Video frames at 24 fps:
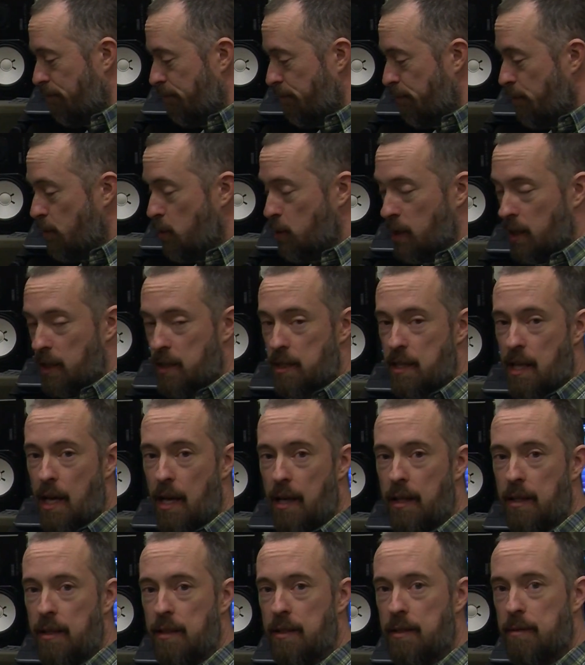music
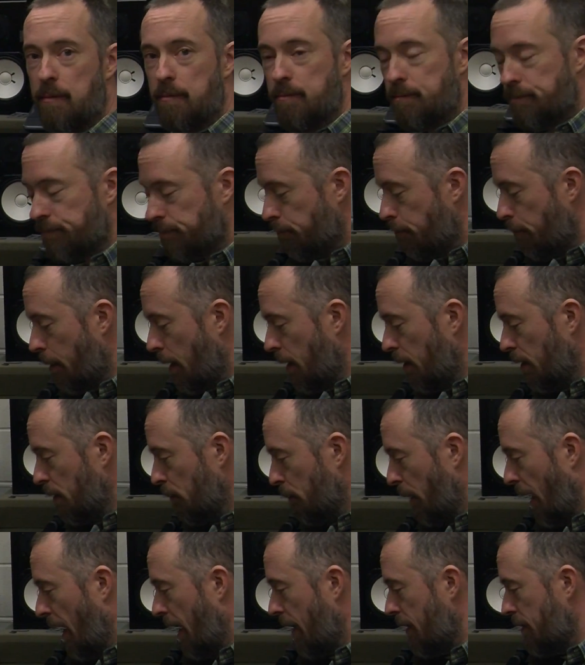stand bell
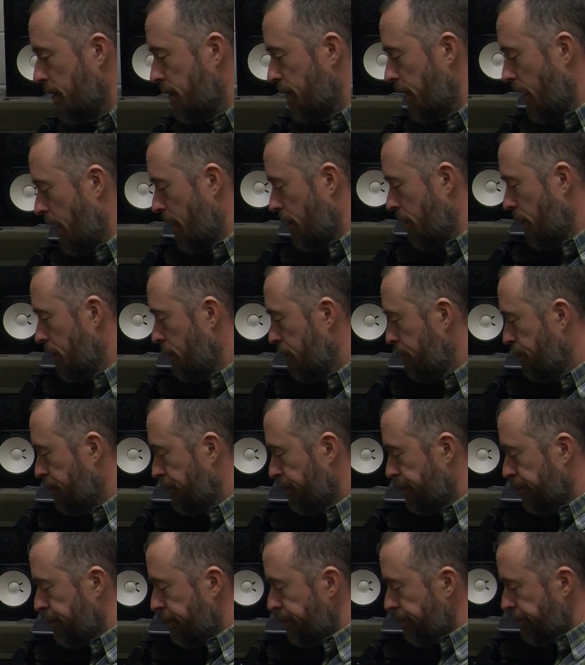pad sound
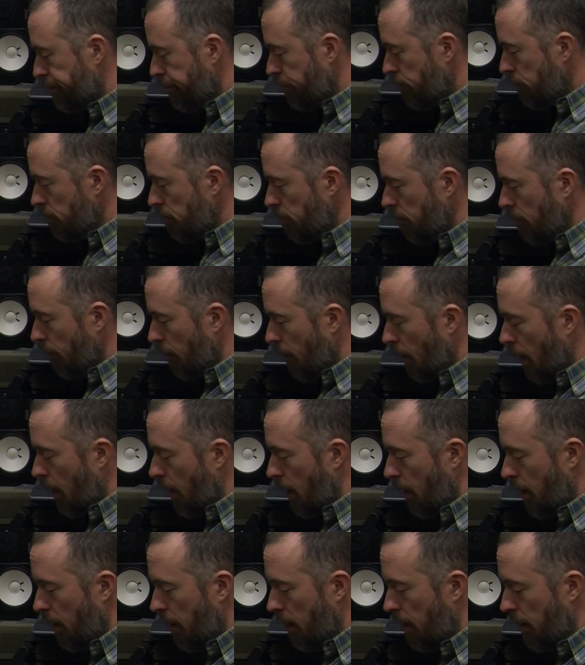
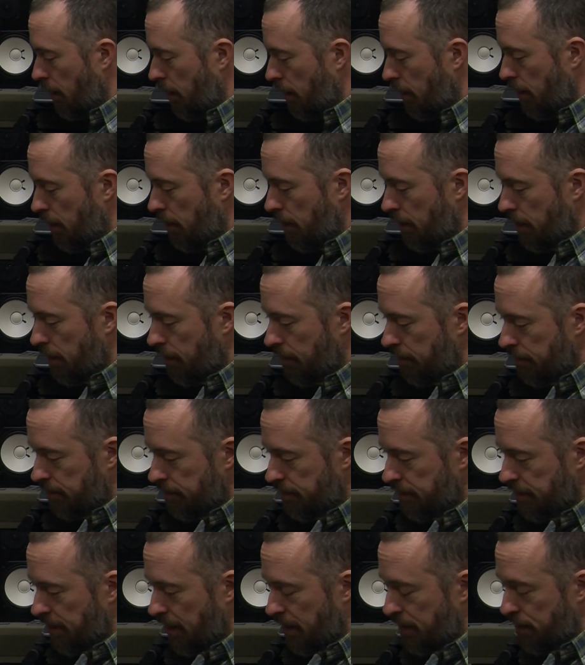
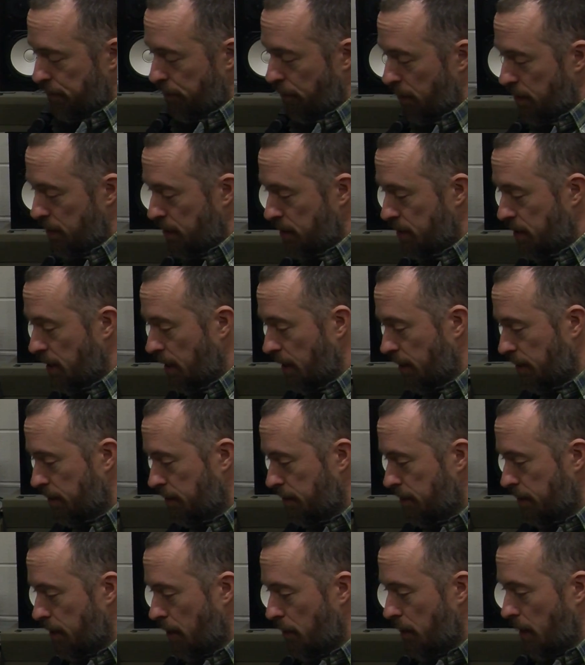has a very
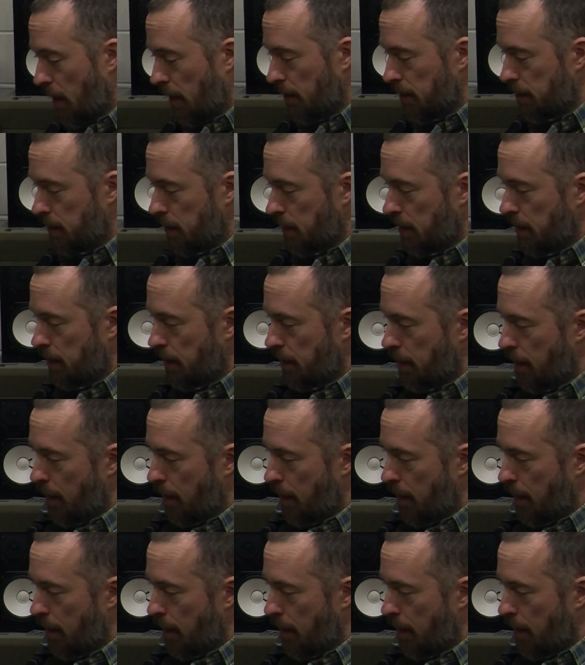distinct tonality.